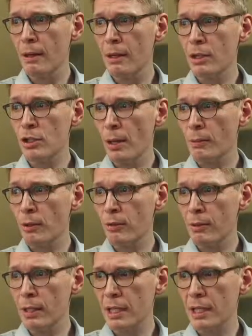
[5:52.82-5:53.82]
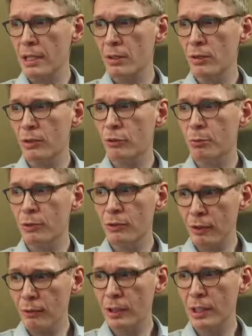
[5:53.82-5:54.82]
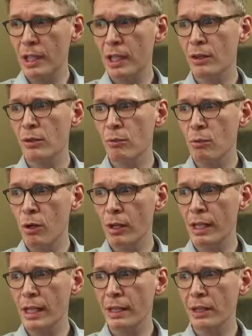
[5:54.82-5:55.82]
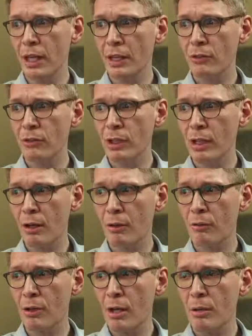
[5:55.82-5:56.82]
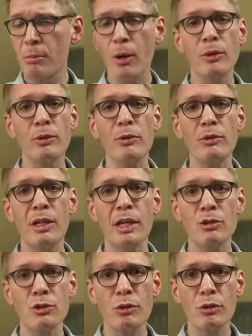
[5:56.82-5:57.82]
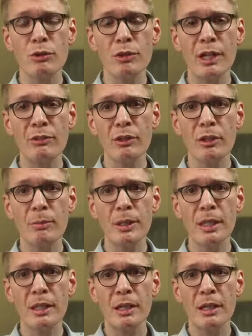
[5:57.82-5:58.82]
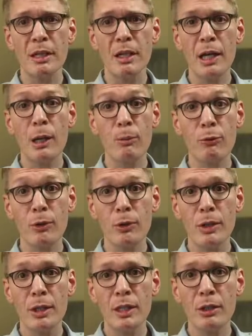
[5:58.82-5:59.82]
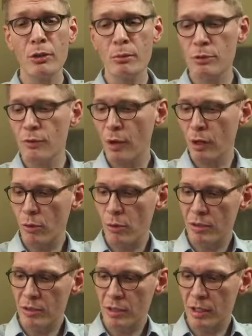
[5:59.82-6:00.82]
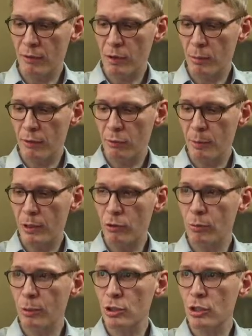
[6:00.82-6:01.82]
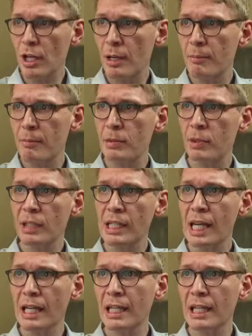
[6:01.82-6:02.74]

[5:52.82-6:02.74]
In chapter 3, he looks specifically at the work and the legacy of Martin Luther King Jr. So that's going to be helpful in terms of our course, given that we've spent so much time looking at